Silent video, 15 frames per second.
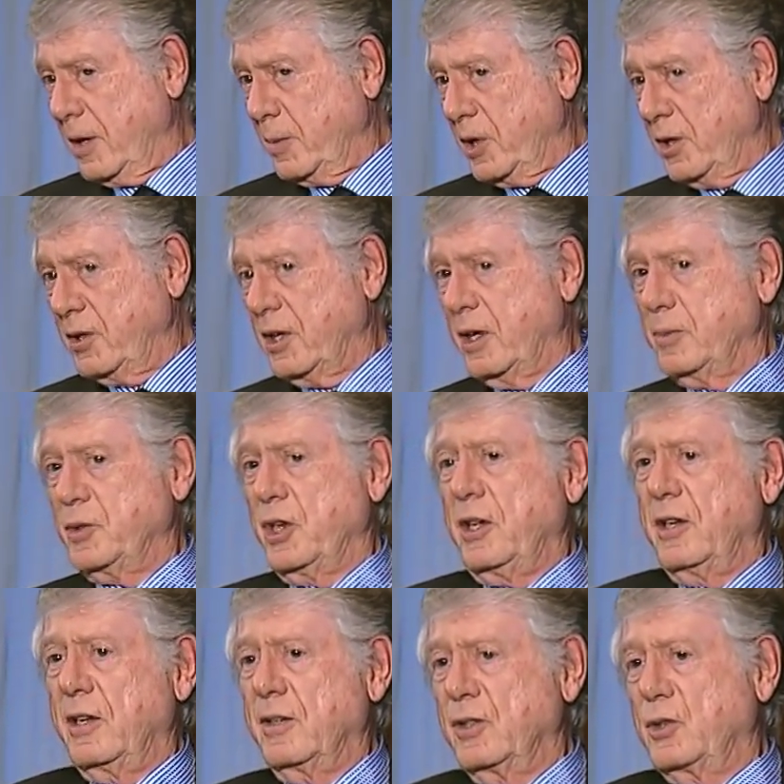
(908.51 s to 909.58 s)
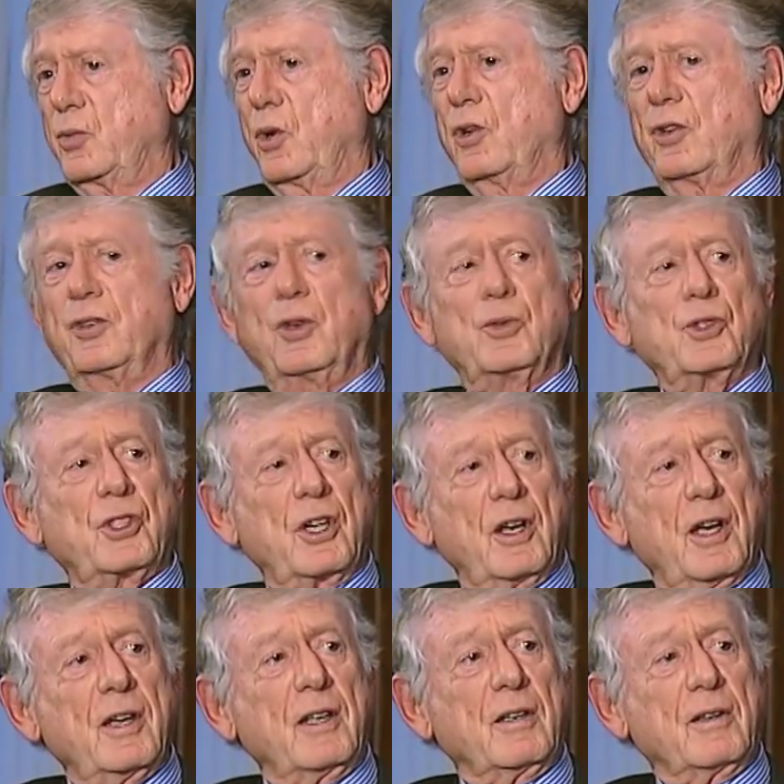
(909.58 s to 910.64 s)
How many times a year does World News
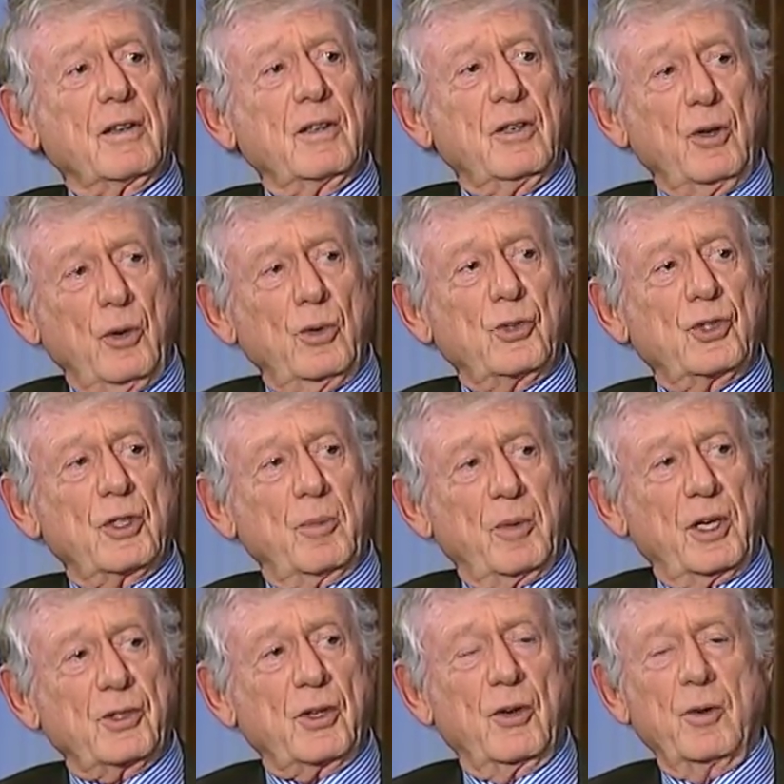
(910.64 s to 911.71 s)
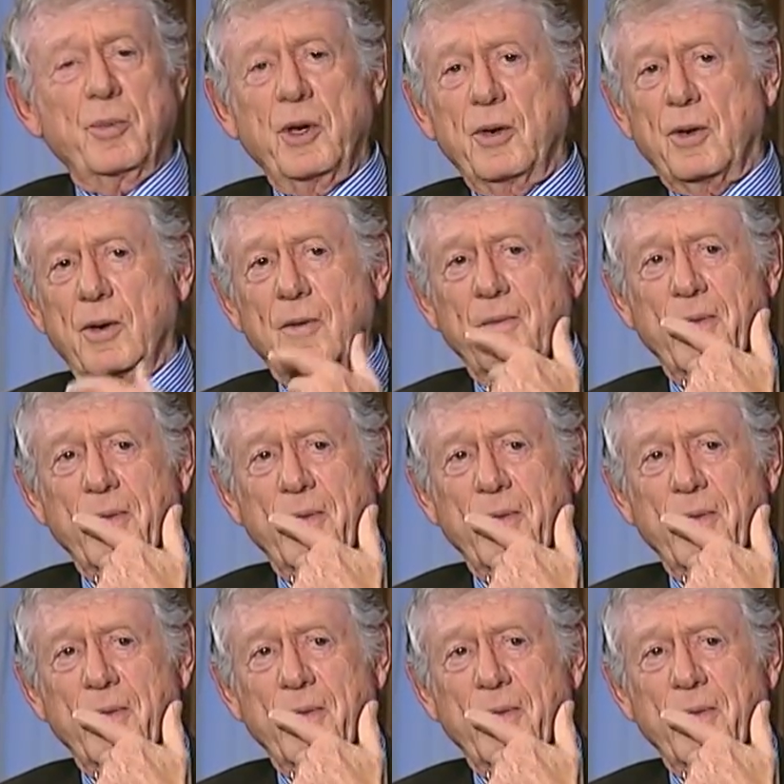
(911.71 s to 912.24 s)
Tonight use the Moscow Bureau?